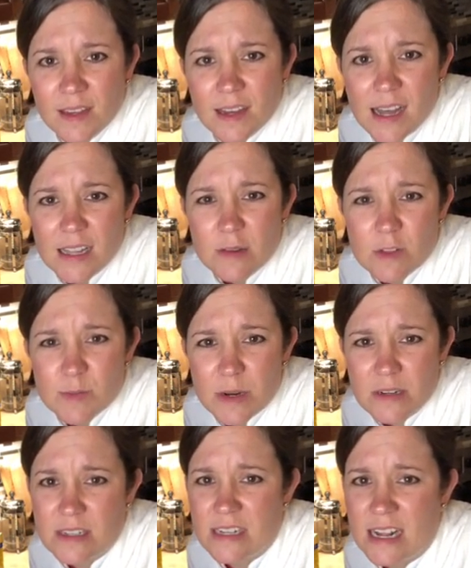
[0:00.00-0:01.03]
I love
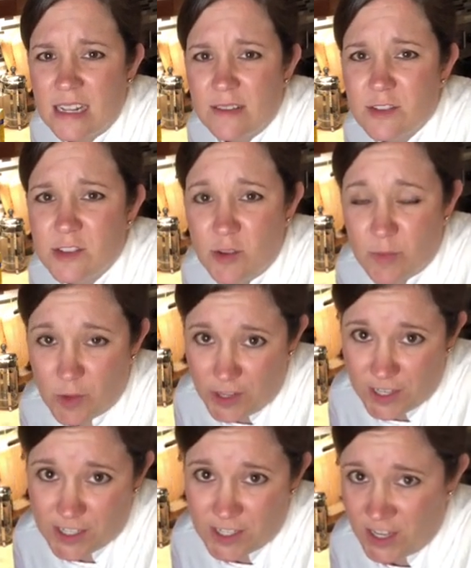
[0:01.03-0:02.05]
asparagus and I love soup. Well,
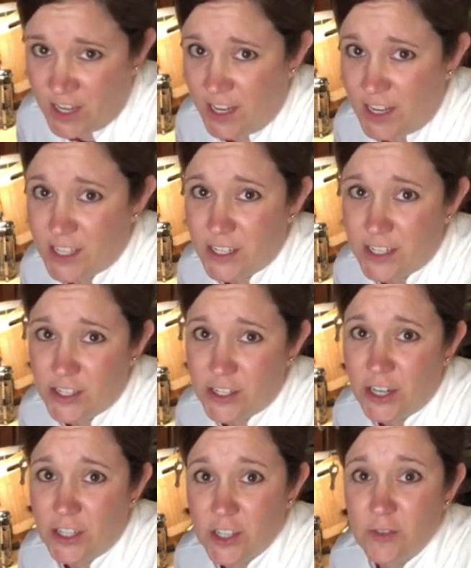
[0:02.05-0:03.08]
this is a dish
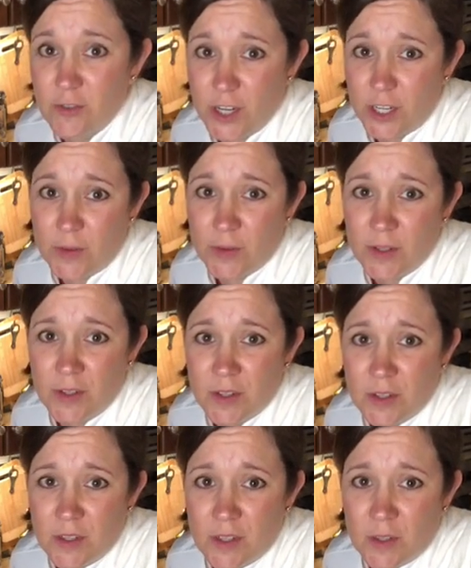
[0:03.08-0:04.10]
just for you.
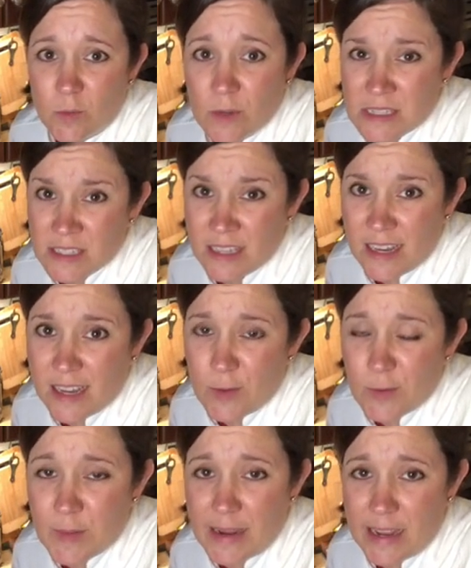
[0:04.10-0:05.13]
Once again,
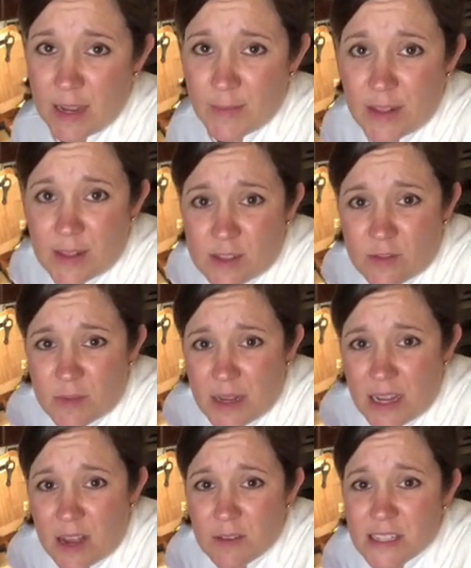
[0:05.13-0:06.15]
when my aunt made this for
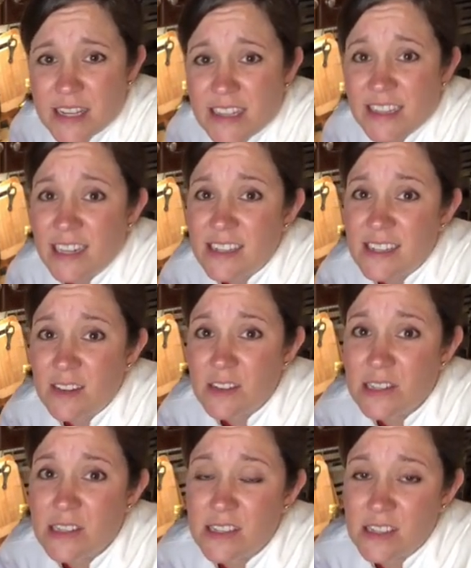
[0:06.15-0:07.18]
me, I was like, that
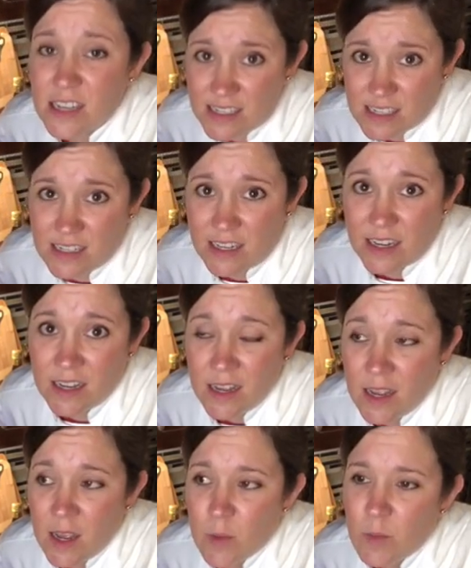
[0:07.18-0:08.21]
sounds disgusting.
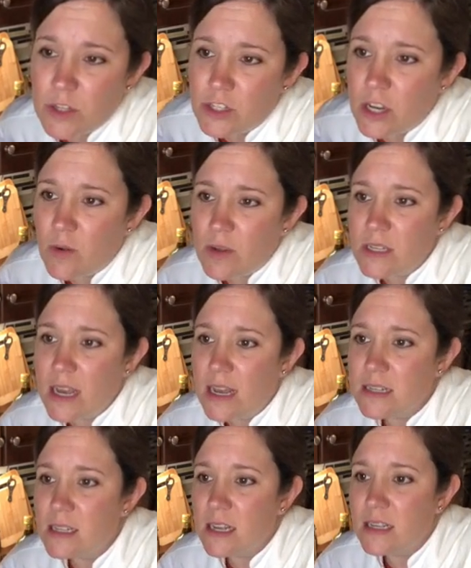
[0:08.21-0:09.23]
But she always
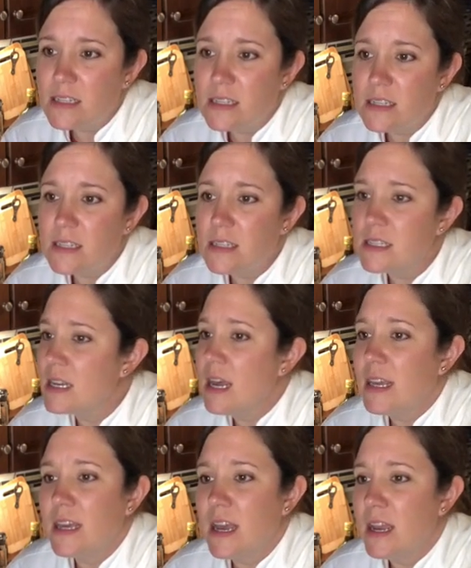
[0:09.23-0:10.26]
has like 60s,
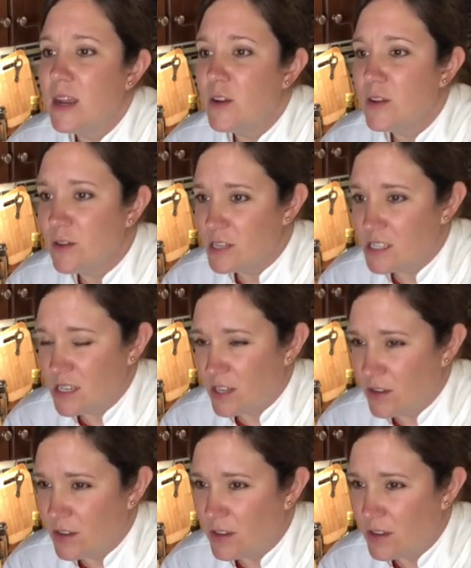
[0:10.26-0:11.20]
can't hear you or see you.